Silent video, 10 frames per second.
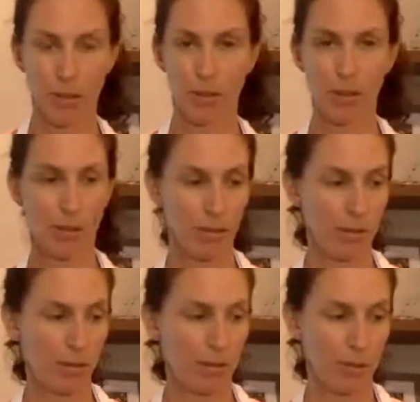you need to
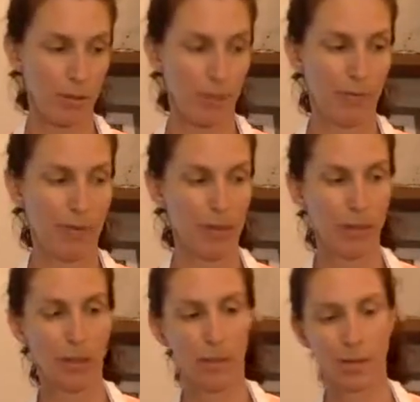do some
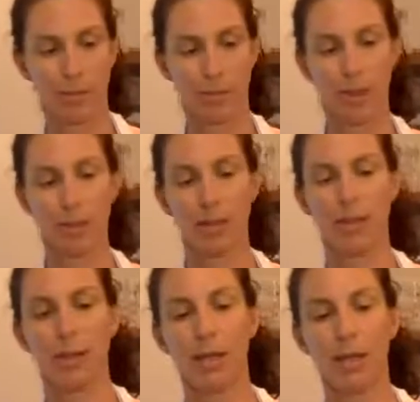supervision and explain to
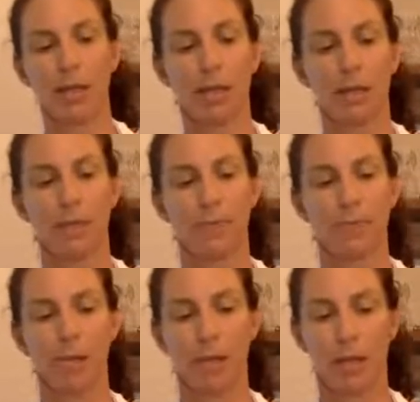them that these
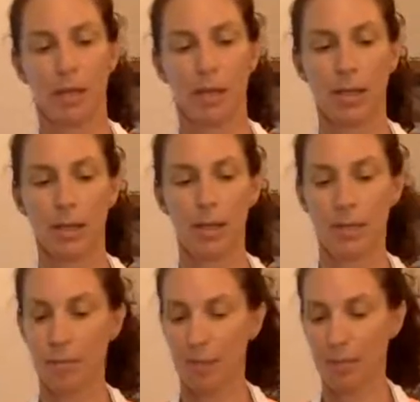next
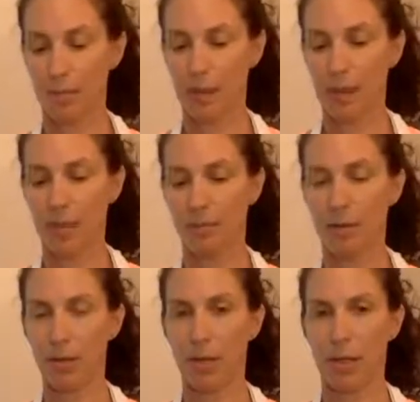step can be
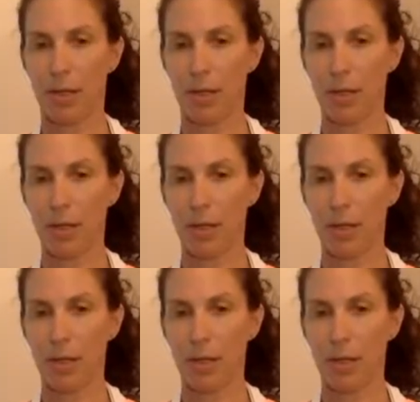very